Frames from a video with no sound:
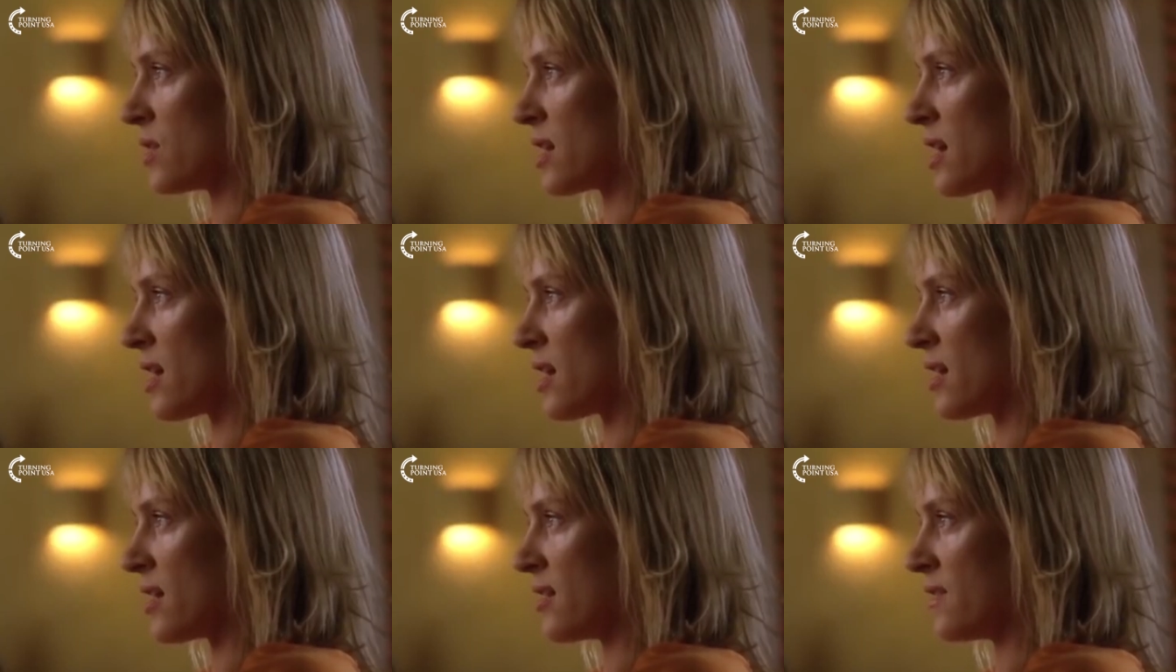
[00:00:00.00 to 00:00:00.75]
You
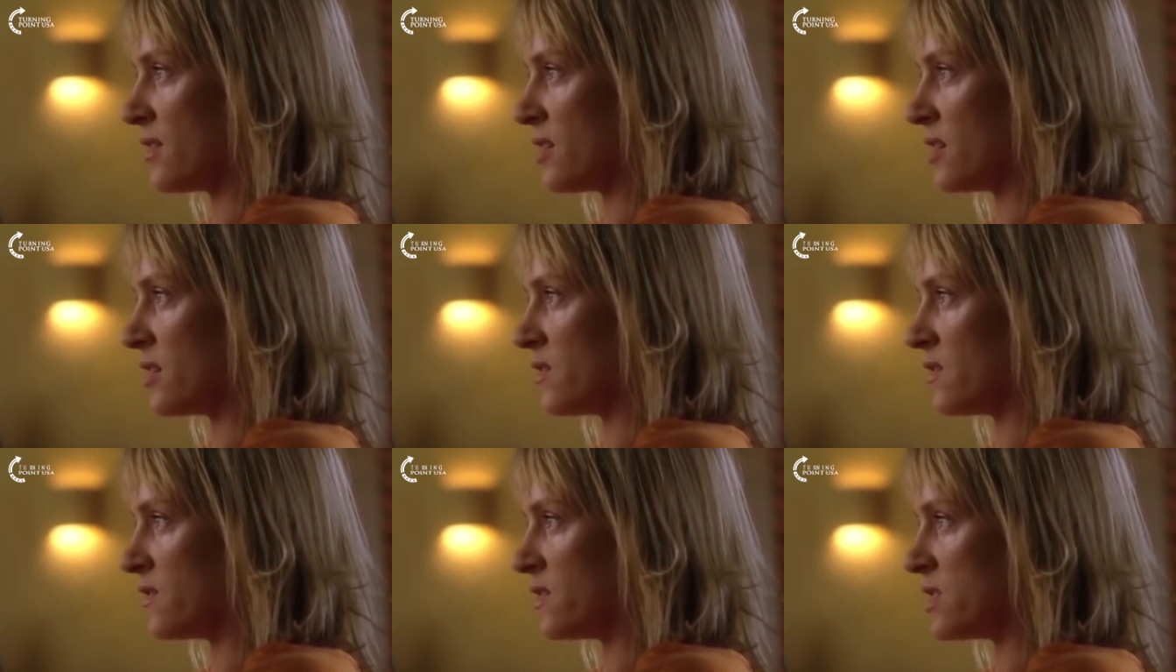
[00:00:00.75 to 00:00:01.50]
and I have
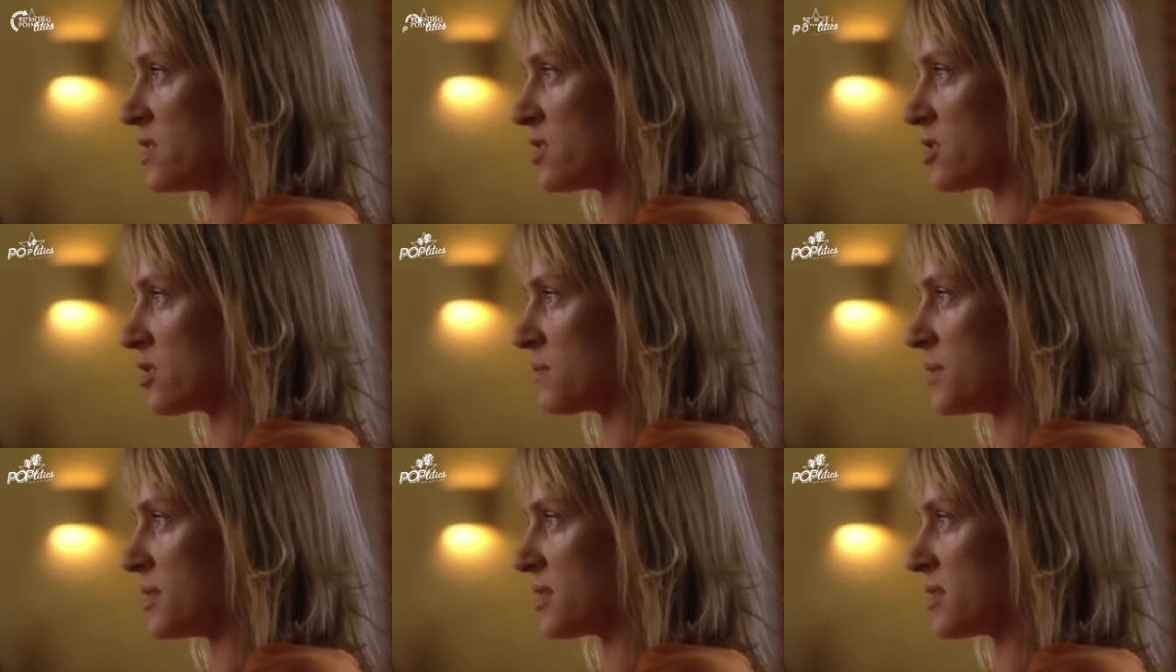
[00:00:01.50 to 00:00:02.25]

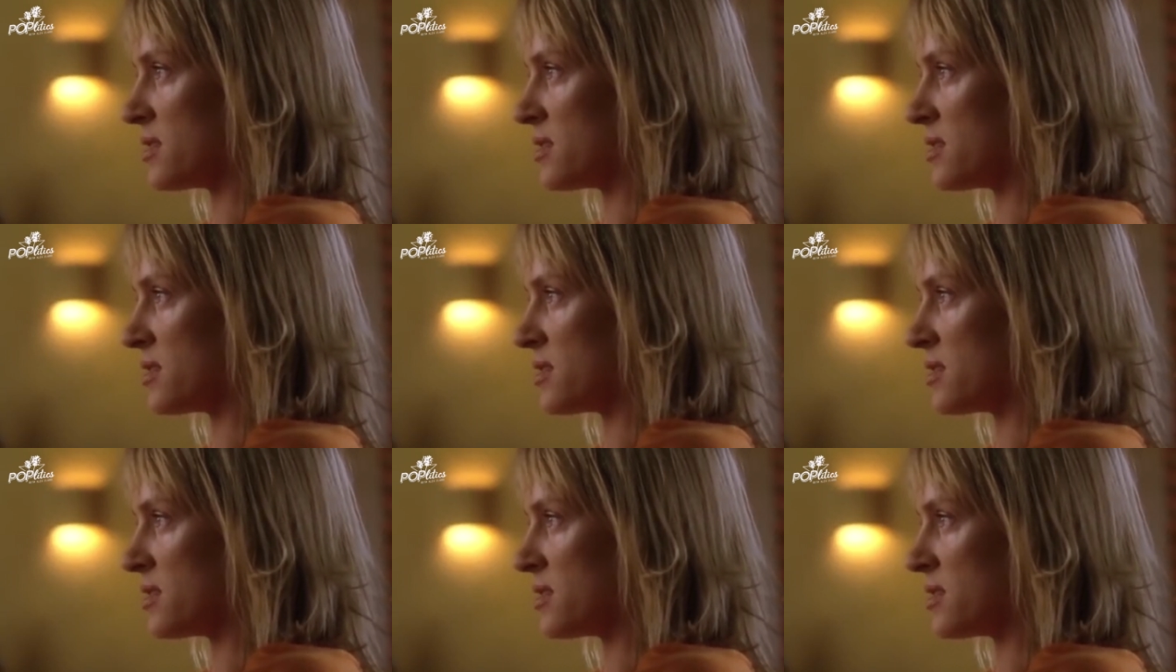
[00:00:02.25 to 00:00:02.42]
unfinished